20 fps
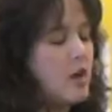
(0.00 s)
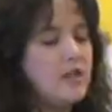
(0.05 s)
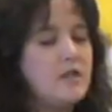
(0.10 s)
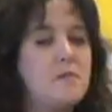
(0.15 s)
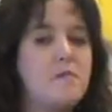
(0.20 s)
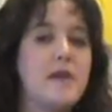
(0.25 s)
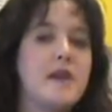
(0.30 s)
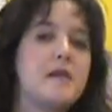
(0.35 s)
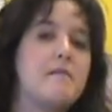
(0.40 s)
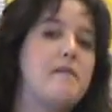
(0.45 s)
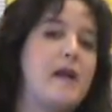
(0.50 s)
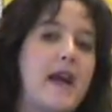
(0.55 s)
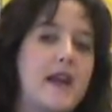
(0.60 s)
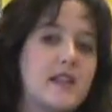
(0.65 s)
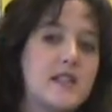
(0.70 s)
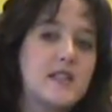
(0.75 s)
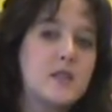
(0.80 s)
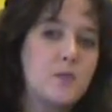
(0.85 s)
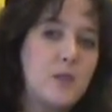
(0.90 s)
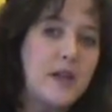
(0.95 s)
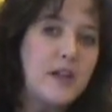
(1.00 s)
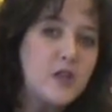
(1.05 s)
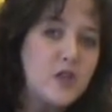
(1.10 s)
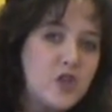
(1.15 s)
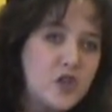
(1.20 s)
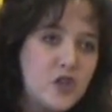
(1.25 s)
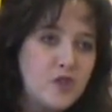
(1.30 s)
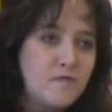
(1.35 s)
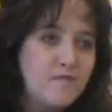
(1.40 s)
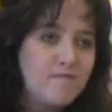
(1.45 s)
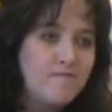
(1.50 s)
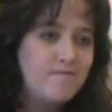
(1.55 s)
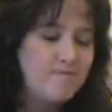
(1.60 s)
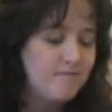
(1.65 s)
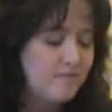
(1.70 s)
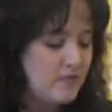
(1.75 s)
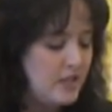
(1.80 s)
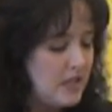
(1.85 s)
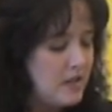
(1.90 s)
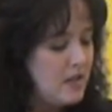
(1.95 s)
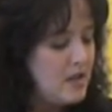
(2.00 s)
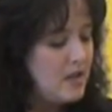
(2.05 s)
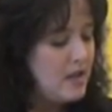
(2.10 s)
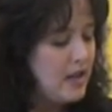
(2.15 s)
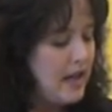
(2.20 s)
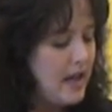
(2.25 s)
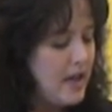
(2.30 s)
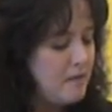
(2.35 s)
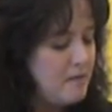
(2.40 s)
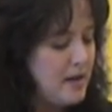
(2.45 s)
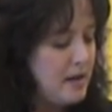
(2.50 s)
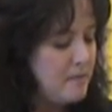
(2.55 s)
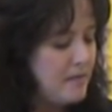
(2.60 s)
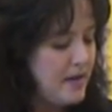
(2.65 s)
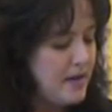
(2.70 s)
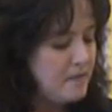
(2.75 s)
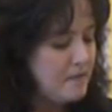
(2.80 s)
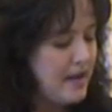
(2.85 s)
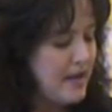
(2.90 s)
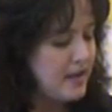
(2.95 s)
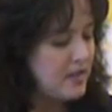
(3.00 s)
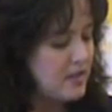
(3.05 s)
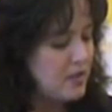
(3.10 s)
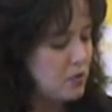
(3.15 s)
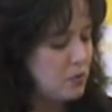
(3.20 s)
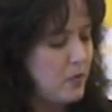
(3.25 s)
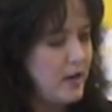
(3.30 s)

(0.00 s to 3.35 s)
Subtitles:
called a Big Mac switch. And my Big Mac